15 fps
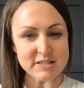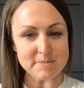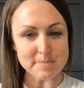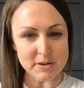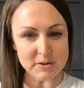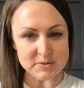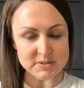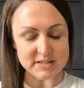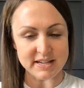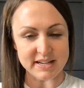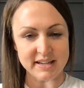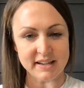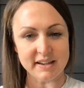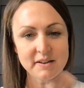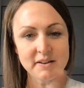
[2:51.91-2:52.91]
the
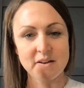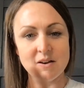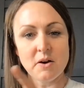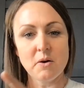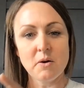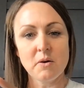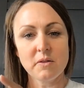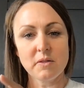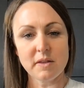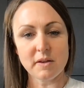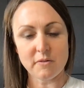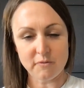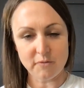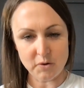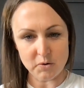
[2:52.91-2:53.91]
music, the
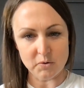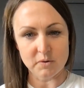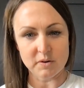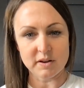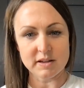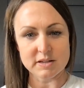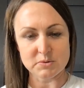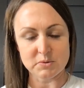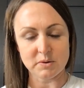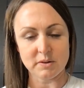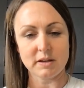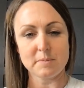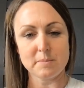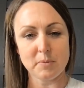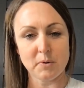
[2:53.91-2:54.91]
food is
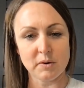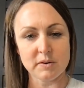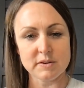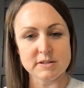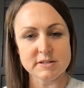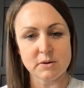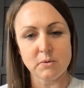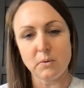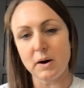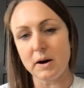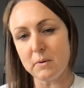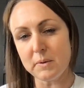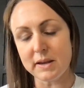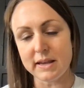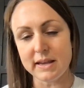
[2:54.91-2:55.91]
really important. So where
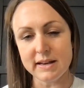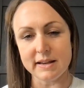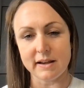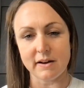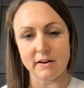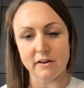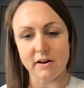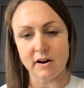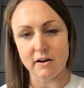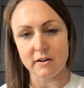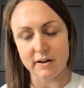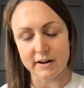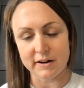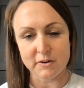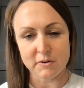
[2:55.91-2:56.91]
are we eating on a car
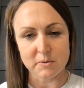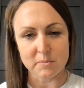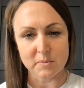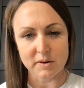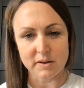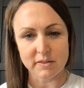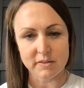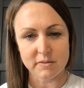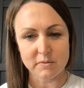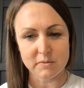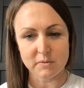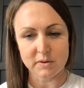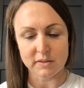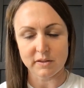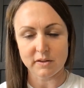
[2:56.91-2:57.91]
ride home
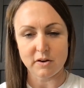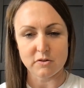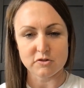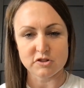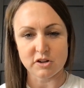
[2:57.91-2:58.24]
with Coach